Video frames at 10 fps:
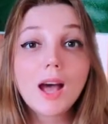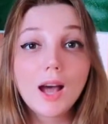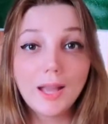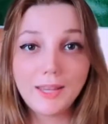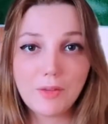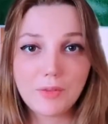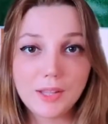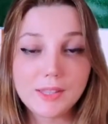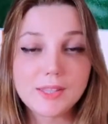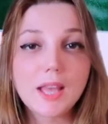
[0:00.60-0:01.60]
Hi dear
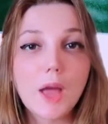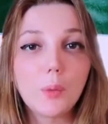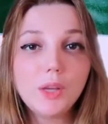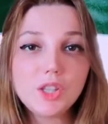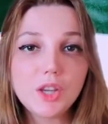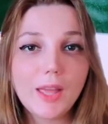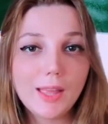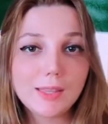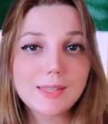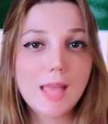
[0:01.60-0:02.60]
friends, I wish you
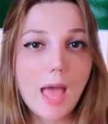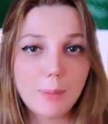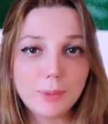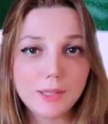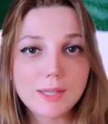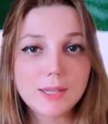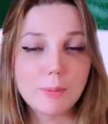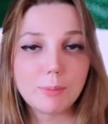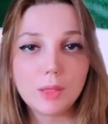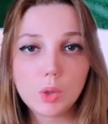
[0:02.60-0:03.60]
health, happiness
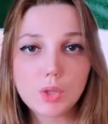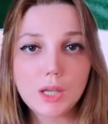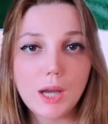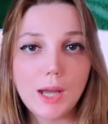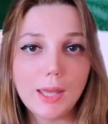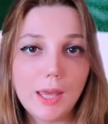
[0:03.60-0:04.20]
and blue sky,